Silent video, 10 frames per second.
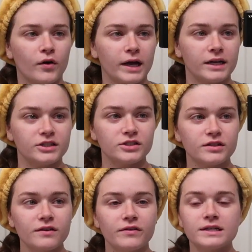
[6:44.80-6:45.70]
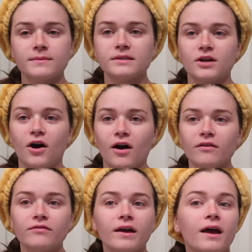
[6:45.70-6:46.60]
Okay, I just took the face mask
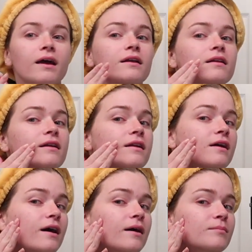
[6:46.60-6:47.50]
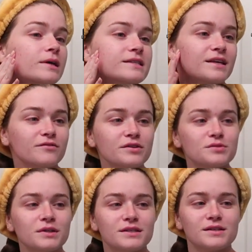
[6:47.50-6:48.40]
off and my skin feels
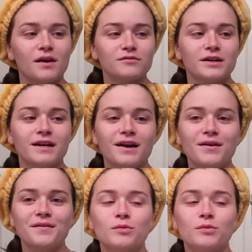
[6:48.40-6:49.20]
really soft right now.